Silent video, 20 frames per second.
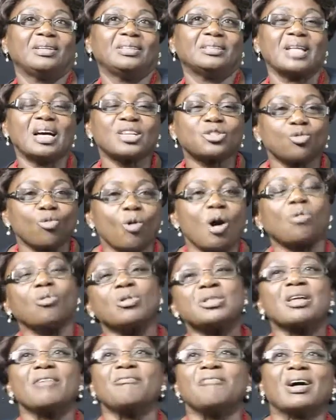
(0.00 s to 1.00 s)
It has to work
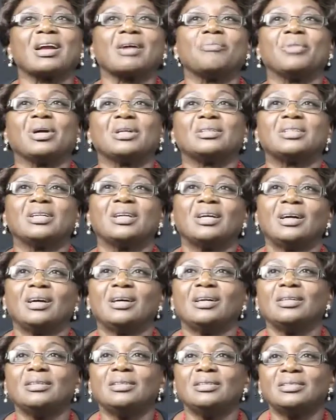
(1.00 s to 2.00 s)
on the environment.
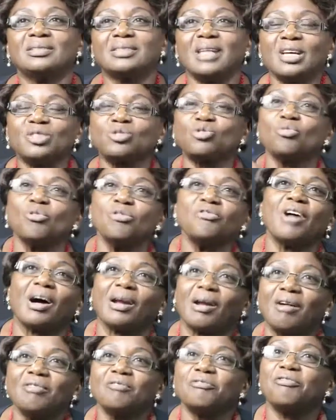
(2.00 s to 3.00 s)
It has to move
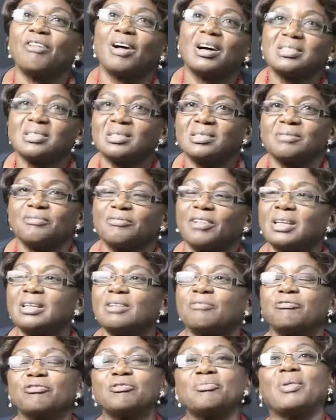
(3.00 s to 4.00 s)
around first, find
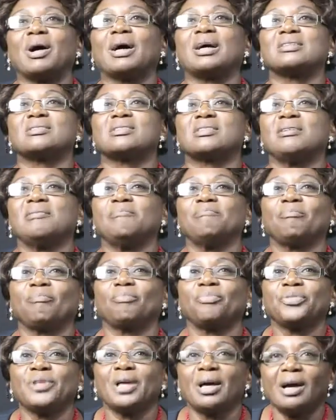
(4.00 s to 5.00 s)
the food magazine.
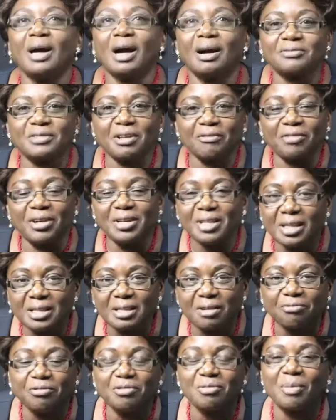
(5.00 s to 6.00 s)
After finding
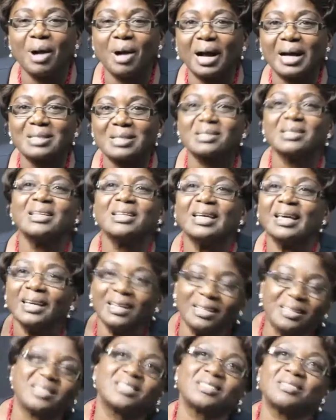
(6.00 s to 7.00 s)
the food magazine,
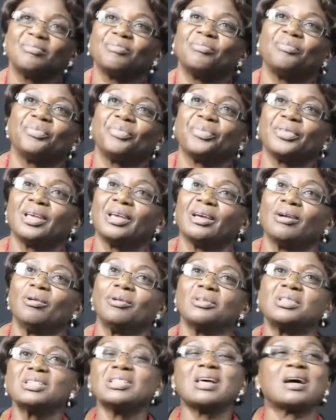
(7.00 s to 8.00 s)
hit.
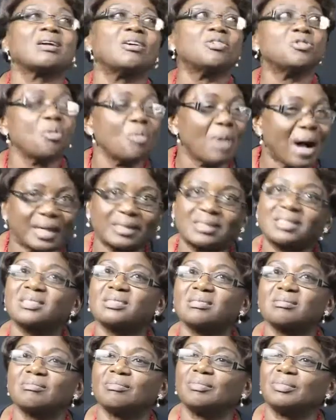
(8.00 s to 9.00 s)
All these are random
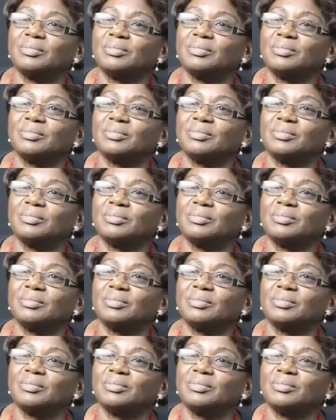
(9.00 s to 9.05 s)
acts.